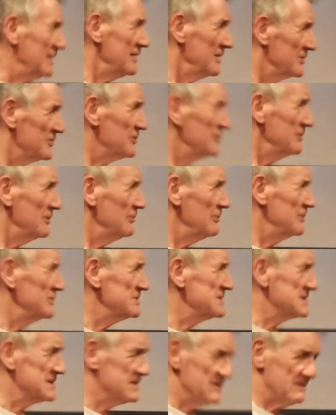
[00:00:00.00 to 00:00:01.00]
And it is
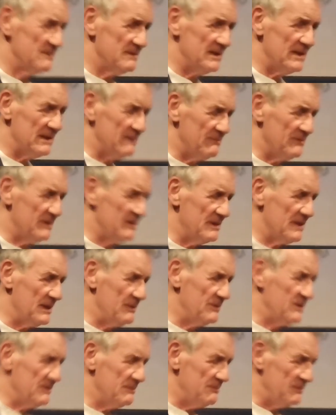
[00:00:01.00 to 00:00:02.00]
there was
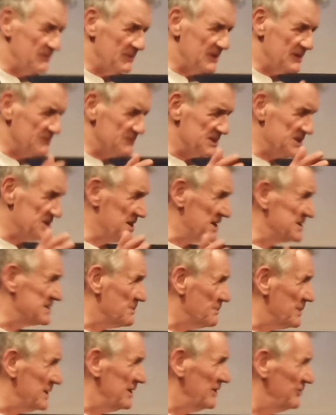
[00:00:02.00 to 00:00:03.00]

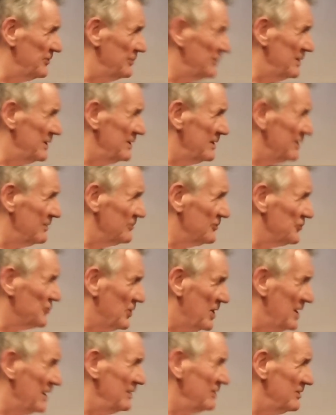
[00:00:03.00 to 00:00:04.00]
a discipline to it.
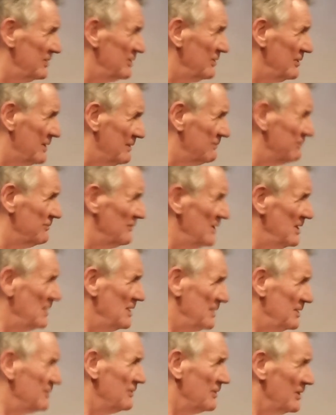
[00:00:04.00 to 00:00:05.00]
You're trained, and
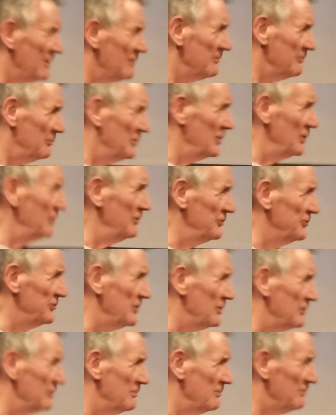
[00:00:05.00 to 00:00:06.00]
there are
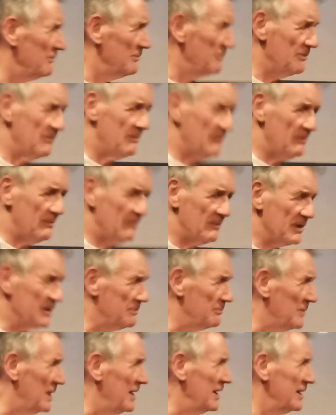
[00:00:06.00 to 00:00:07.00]
moves you
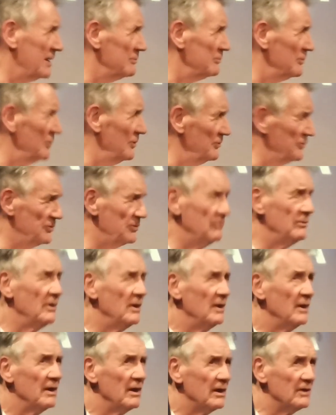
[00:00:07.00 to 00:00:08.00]
can make and
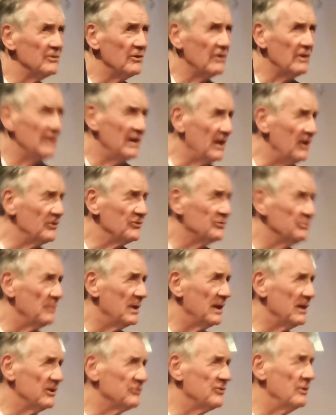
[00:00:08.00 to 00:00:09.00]
moves you are not
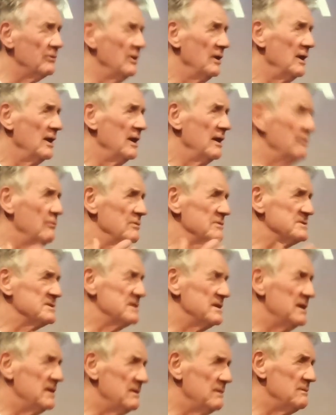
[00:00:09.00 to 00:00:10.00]
allowed to make. So
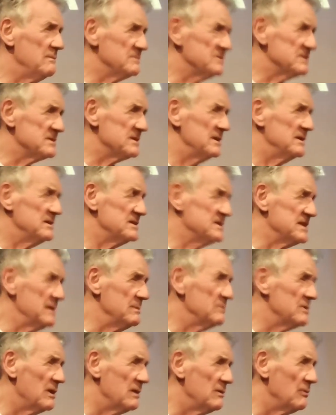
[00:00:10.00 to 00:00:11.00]

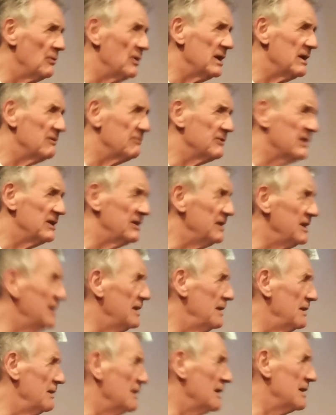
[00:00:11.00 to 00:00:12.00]
it seemed a way of
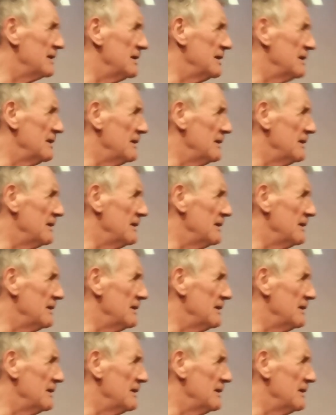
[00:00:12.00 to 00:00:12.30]
getting